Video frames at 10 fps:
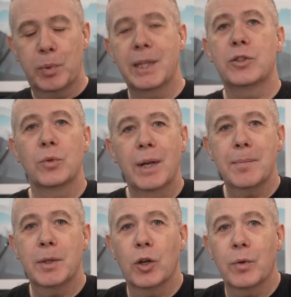please do let
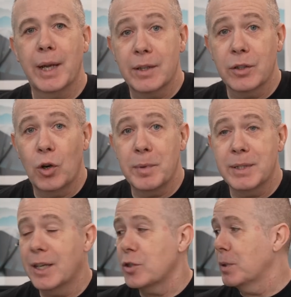me know in the comment
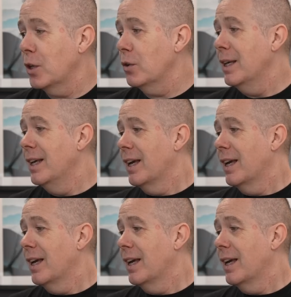section below,